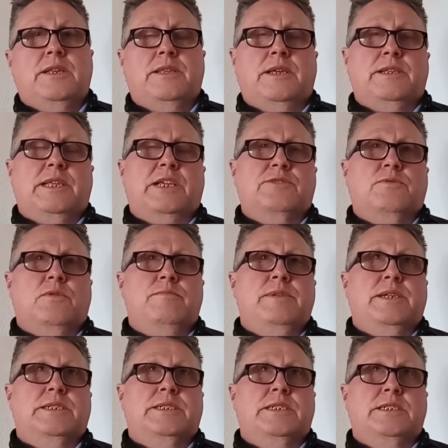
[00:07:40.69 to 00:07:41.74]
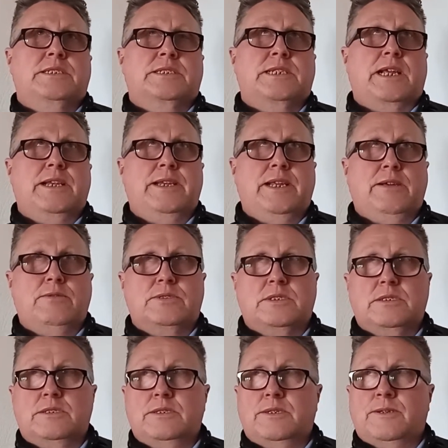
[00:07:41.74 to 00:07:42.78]
That's what makes it stand out,
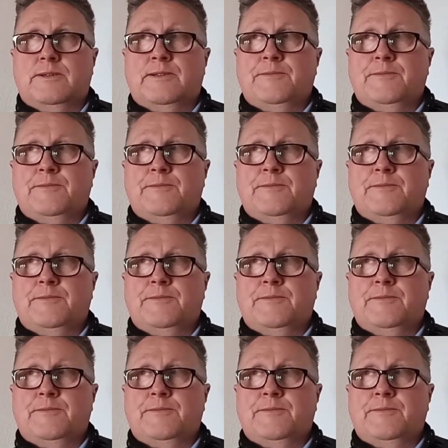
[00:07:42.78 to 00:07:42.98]
and